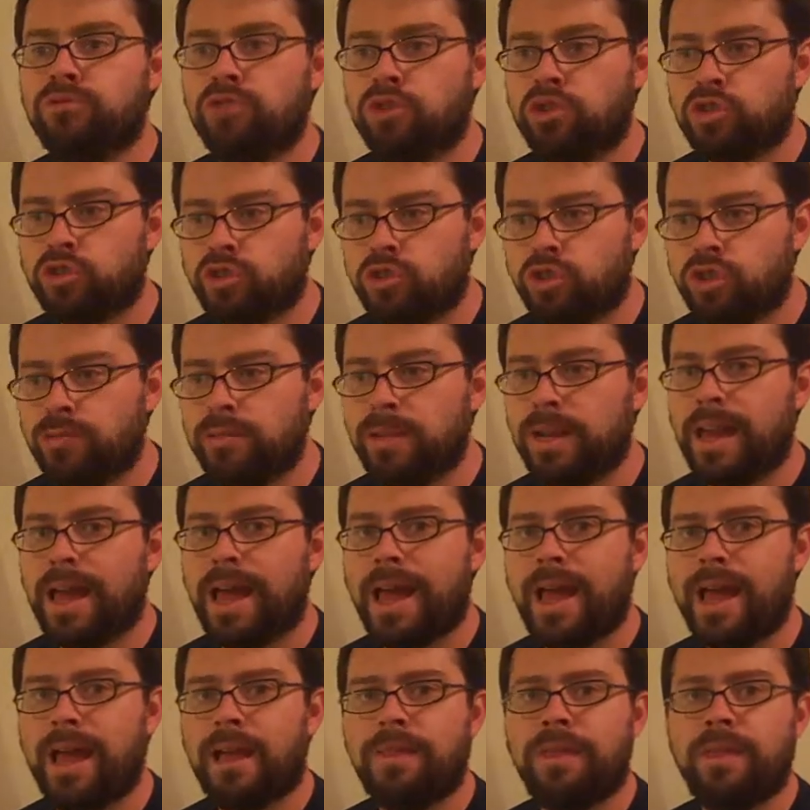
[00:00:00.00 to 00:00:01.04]
Truman
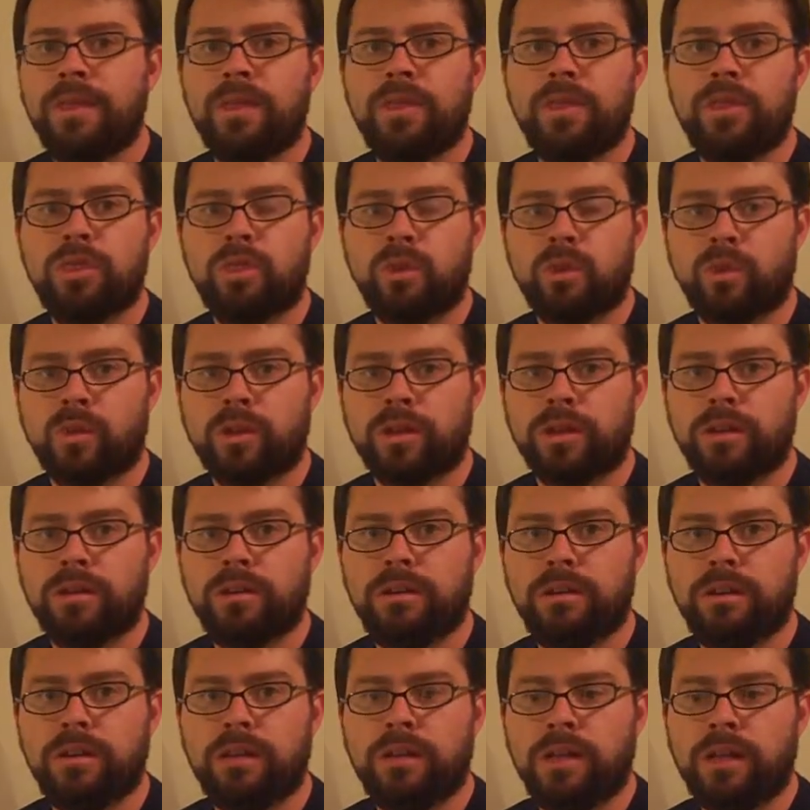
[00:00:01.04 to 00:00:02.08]
had the
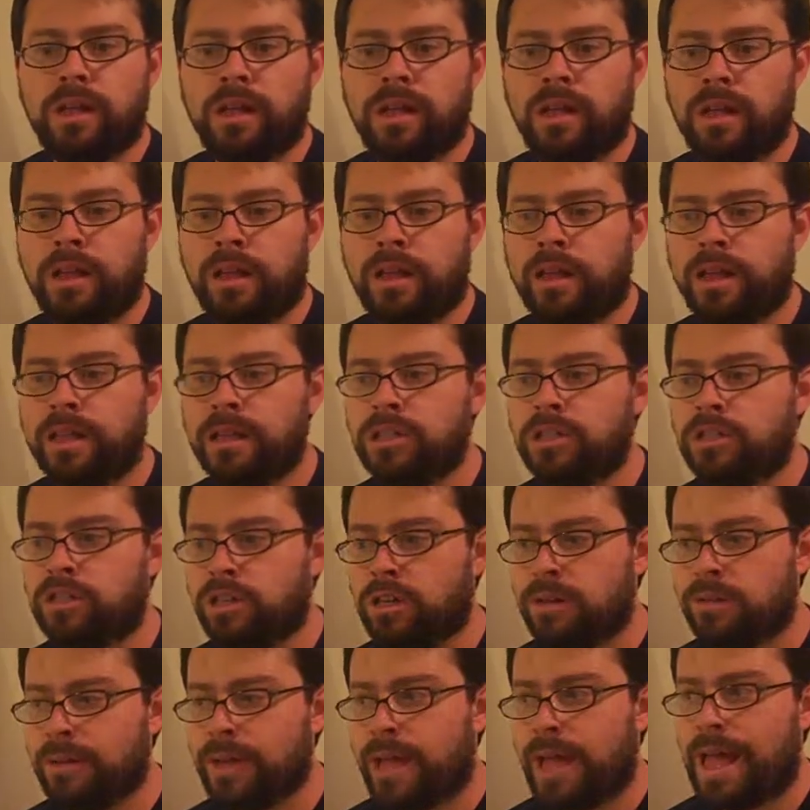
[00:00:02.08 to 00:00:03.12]
authority in
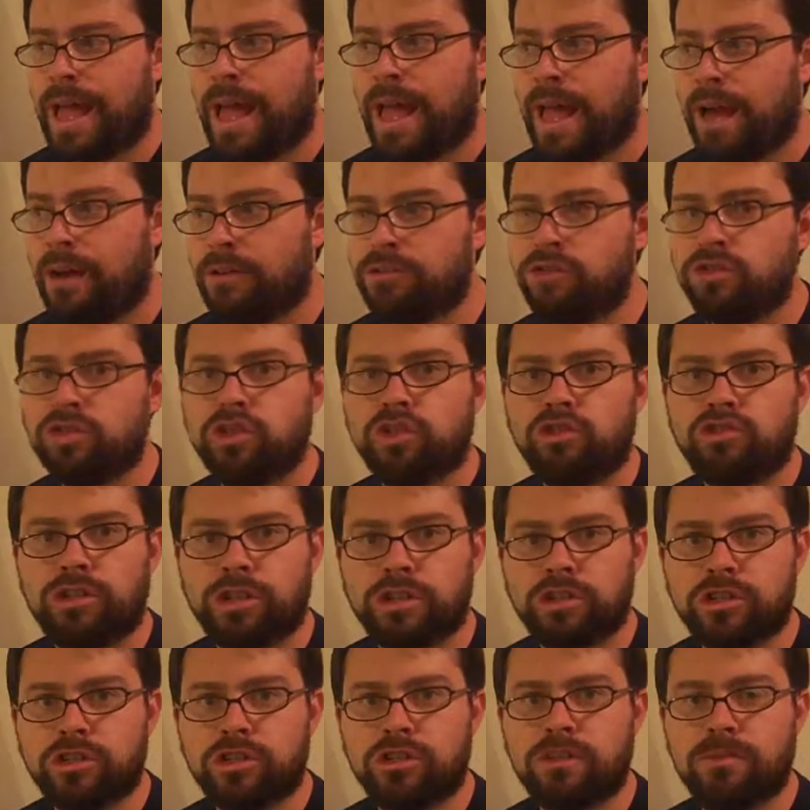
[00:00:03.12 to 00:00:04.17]
determining how to
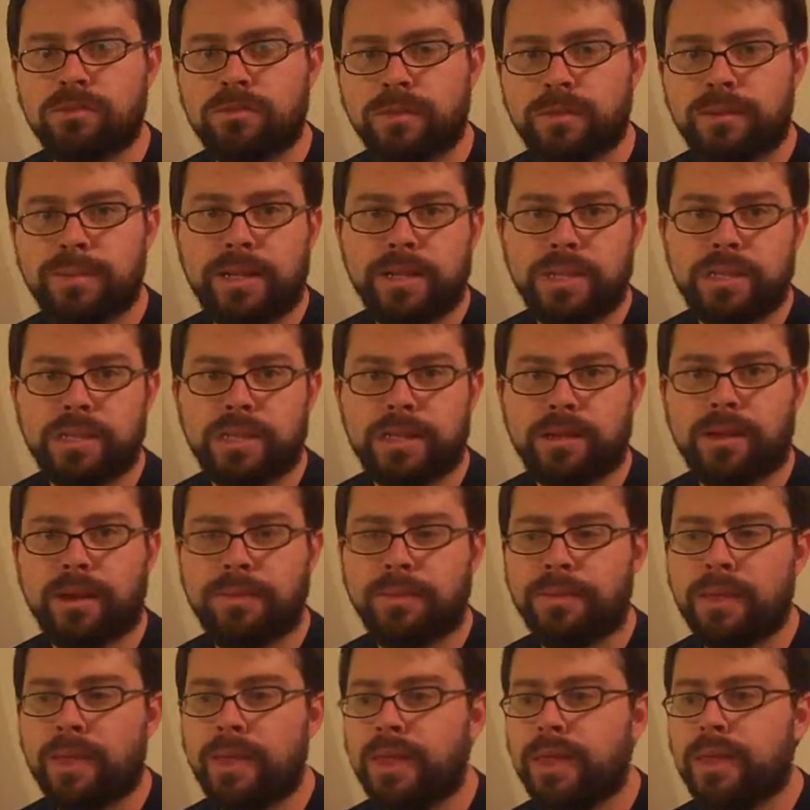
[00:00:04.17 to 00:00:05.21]
structure the military.
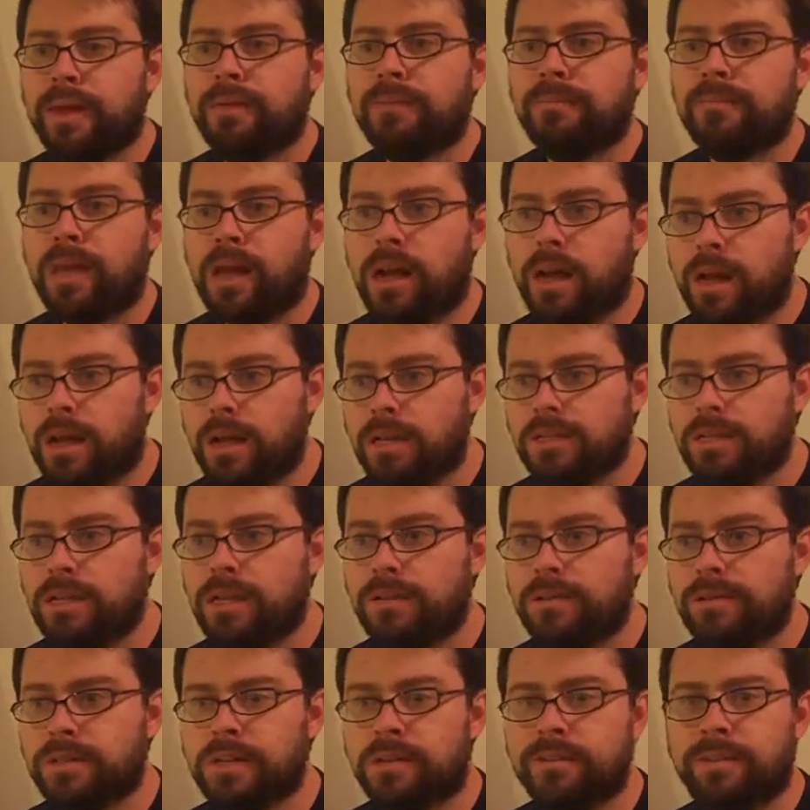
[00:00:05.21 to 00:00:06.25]
And because he
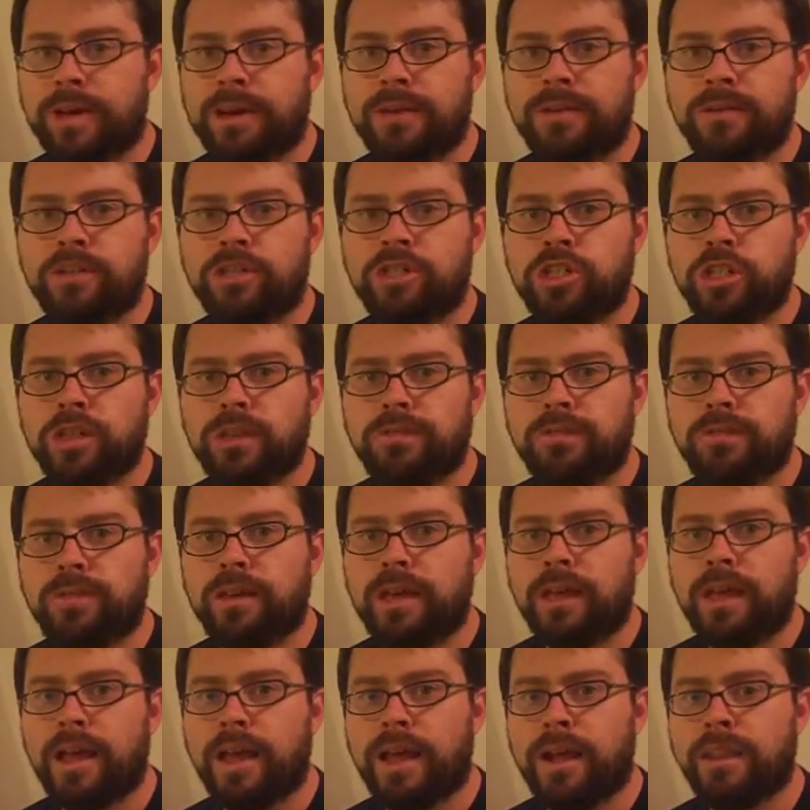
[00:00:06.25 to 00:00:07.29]
was commander-in-chief,
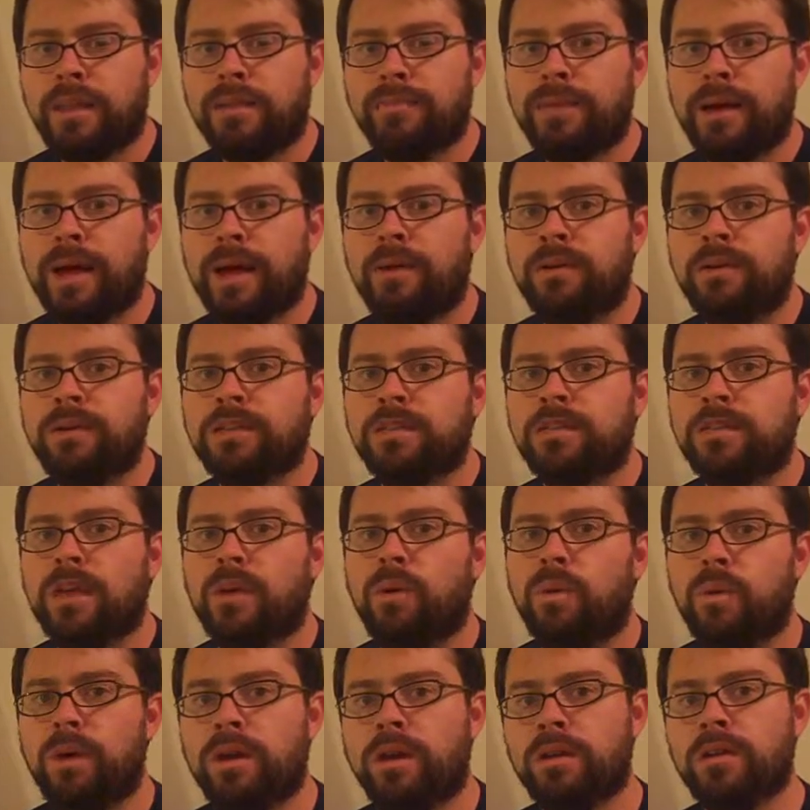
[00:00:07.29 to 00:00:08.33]
he had the power to
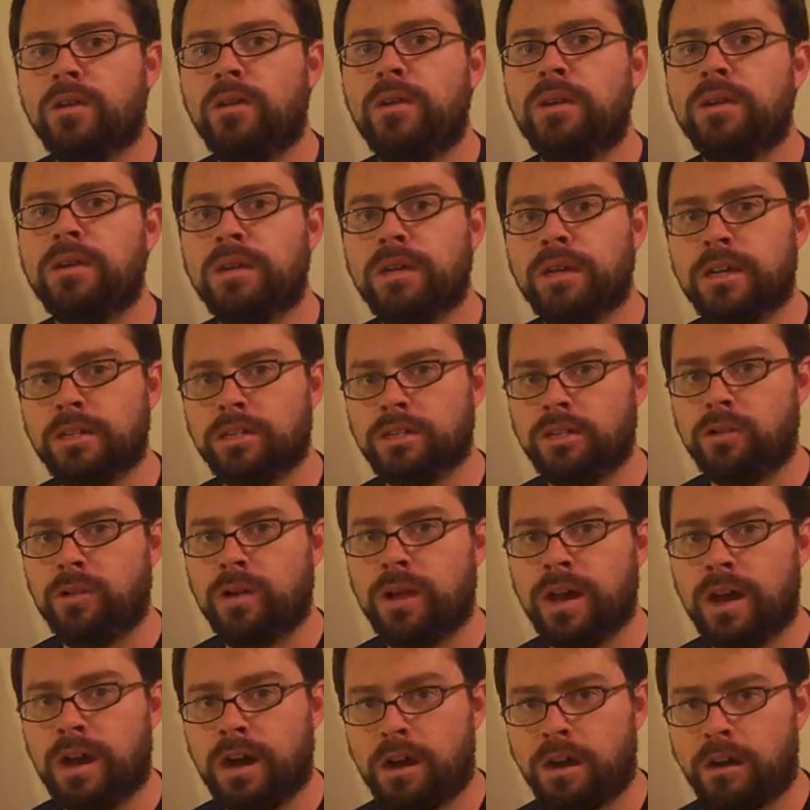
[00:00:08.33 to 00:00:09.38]
say, we are going to
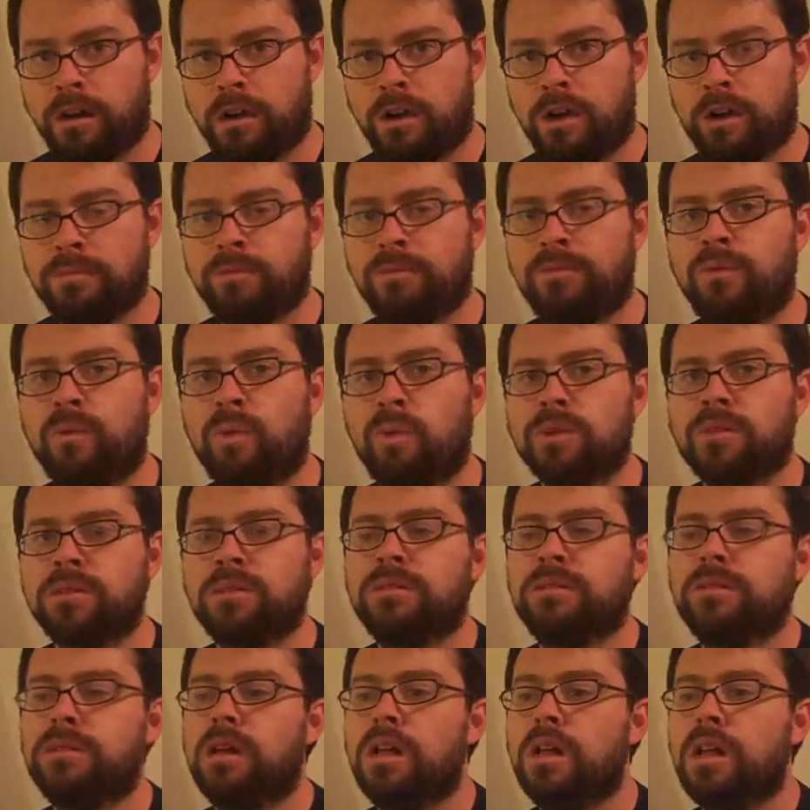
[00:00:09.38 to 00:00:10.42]
integrate our armed
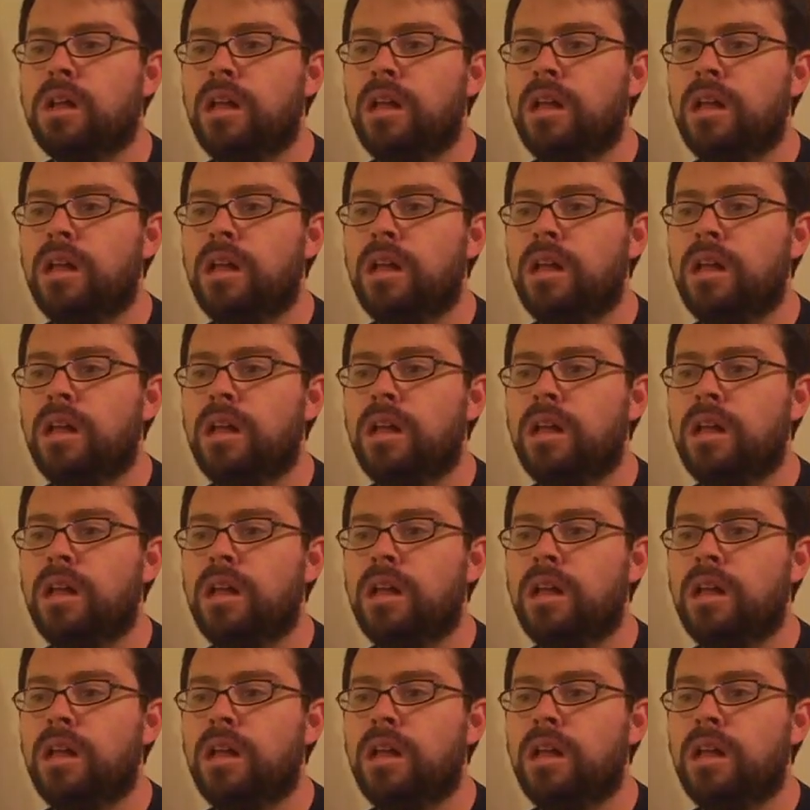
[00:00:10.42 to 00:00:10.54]
forces.